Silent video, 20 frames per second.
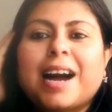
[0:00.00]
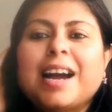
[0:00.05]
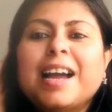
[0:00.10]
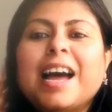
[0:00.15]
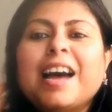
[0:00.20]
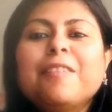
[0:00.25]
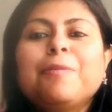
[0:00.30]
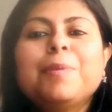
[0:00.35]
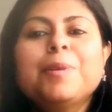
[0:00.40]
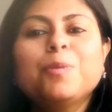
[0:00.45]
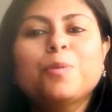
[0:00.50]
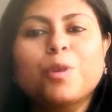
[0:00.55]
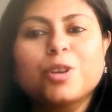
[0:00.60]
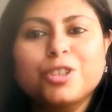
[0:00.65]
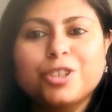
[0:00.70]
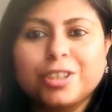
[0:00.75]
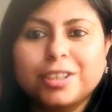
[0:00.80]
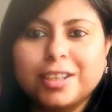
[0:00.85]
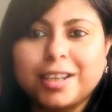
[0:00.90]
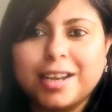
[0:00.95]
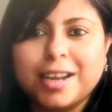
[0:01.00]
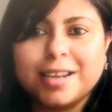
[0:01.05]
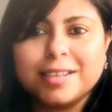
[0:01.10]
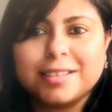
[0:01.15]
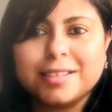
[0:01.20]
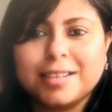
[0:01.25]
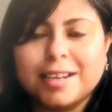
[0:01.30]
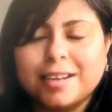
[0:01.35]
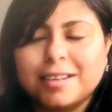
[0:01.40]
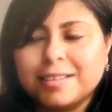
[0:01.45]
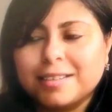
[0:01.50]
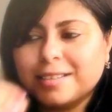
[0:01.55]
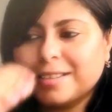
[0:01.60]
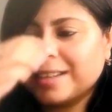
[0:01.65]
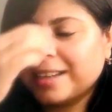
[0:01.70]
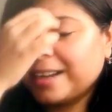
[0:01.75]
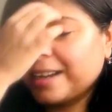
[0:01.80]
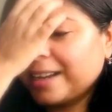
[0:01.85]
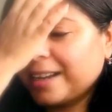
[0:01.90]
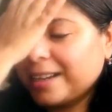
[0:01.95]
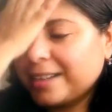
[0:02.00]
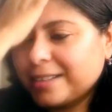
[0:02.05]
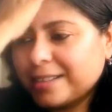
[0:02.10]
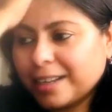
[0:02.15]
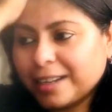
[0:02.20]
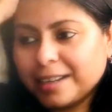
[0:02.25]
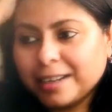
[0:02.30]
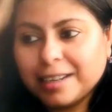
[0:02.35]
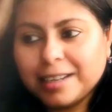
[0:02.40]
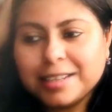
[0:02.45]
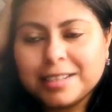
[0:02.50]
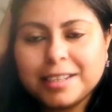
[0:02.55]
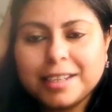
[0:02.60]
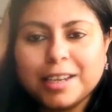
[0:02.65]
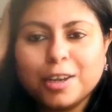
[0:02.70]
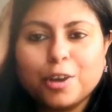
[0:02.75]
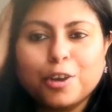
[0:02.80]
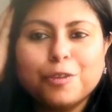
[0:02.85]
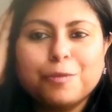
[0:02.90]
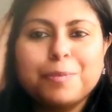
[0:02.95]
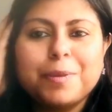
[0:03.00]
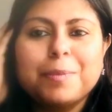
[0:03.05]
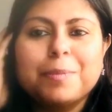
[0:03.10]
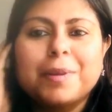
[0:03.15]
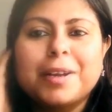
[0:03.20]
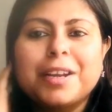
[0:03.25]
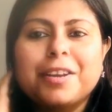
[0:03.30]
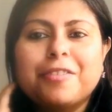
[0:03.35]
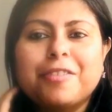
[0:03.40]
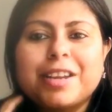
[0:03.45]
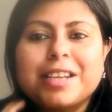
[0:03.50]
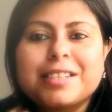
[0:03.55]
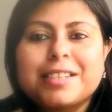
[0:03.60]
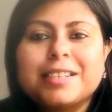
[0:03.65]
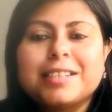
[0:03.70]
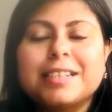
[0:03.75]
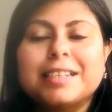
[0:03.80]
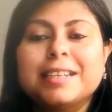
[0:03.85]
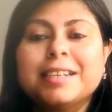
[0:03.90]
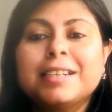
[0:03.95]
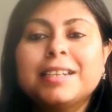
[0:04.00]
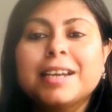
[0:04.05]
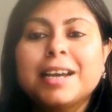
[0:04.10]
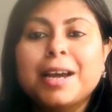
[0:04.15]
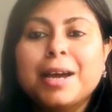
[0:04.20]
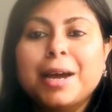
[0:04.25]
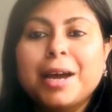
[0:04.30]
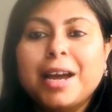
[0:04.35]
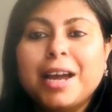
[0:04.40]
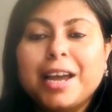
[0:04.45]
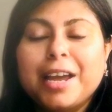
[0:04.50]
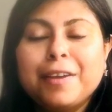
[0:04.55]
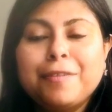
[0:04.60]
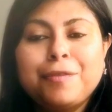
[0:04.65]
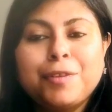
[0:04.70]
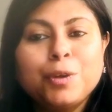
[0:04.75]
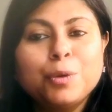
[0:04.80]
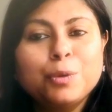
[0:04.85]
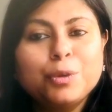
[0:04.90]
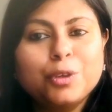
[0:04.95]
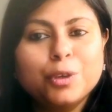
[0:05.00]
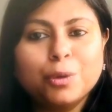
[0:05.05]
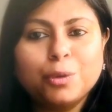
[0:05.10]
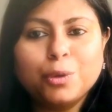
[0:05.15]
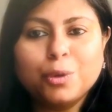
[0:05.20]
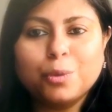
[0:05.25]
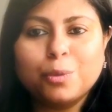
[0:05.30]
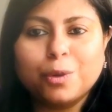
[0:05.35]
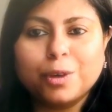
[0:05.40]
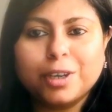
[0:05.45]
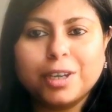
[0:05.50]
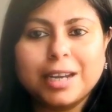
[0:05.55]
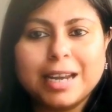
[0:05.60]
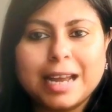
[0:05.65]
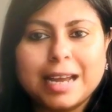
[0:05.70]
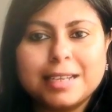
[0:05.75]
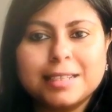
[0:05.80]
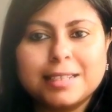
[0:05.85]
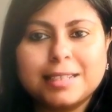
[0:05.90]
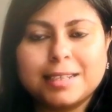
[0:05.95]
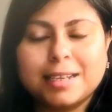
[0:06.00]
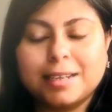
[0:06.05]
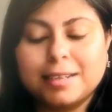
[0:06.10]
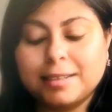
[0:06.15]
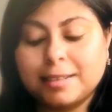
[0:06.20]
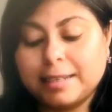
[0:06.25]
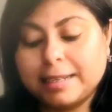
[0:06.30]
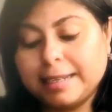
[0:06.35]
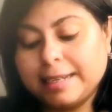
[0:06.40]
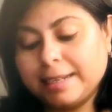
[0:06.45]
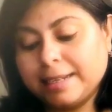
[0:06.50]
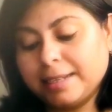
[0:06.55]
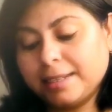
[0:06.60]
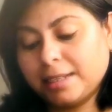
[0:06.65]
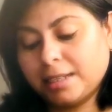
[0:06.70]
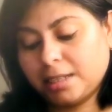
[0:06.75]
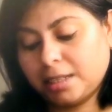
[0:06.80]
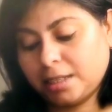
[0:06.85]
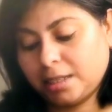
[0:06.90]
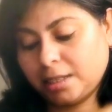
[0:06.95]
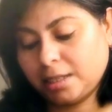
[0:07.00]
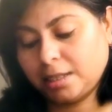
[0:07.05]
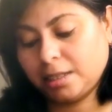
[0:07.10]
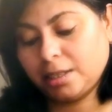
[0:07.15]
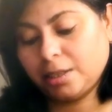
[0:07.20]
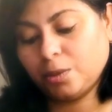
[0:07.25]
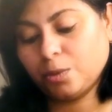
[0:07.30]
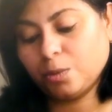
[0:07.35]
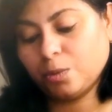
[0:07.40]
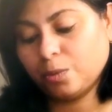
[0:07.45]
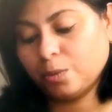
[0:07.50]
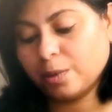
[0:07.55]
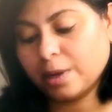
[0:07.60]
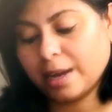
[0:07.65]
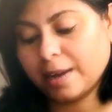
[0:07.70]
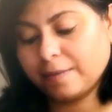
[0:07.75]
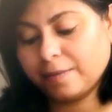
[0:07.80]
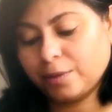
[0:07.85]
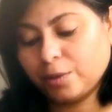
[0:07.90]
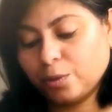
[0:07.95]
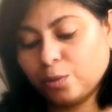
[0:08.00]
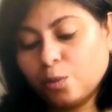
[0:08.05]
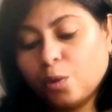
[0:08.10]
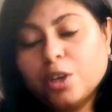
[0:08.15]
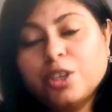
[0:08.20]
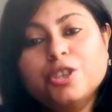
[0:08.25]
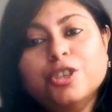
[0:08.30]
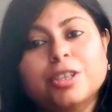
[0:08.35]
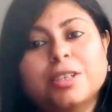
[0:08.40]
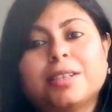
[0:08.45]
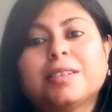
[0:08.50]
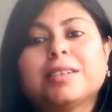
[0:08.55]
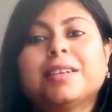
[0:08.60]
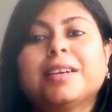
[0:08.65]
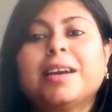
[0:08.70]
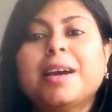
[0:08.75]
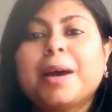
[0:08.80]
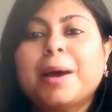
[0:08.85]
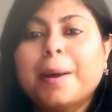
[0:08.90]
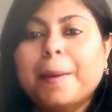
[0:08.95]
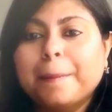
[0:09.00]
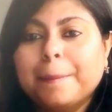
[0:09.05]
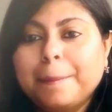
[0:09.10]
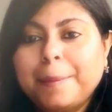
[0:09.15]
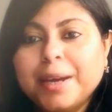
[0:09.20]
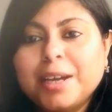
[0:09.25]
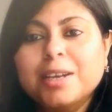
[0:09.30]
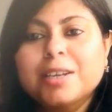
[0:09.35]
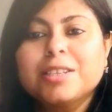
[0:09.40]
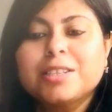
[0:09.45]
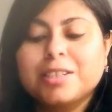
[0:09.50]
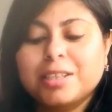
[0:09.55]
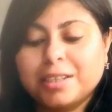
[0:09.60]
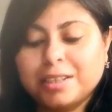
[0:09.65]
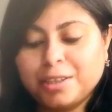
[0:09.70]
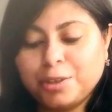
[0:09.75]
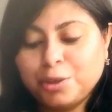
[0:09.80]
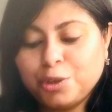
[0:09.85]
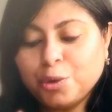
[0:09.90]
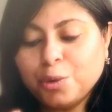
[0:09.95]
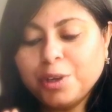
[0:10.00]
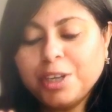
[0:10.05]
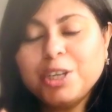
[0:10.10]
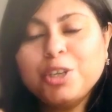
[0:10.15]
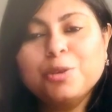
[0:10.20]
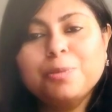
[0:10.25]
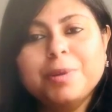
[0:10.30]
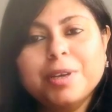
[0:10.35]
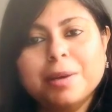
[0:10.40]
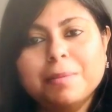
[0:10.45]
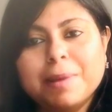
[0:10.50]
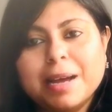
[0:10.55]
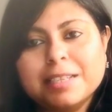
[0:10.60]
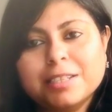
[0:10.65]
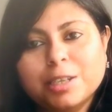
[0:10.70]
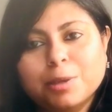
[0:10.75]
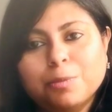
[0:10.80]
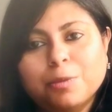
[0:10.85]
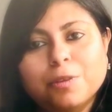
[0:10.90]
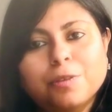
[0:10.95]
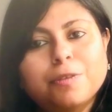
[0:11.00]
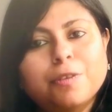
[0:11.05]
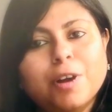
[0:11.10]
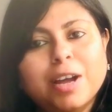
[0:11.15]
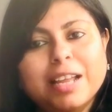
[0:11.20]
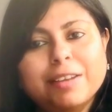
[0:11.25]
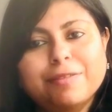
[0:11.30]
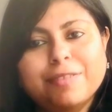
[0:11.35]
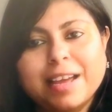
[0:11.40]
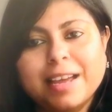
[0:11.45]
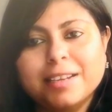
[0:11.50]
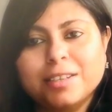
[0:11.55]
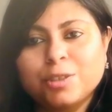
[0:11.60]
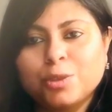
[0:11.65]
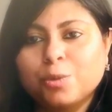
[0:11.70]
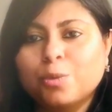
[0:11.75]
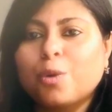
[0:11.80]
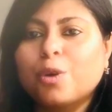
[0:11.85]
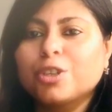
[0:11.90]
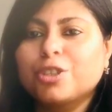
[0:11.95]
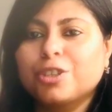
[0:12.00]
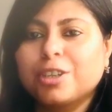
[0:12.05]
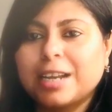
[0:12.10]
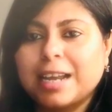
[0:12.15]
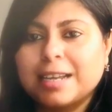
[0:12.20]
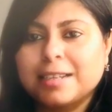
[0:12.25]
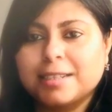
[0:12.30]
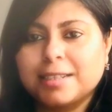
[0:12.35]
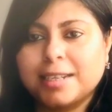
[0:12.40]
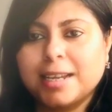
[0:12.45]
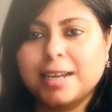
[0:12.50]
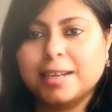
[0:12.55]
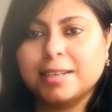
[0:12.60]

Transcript: I have been watching The Last Dance and I suddenly see a lot of people interested in it. If you don't know what Last Dance is, you have to watch it. Because you don't need to be a basketball fan to watch Last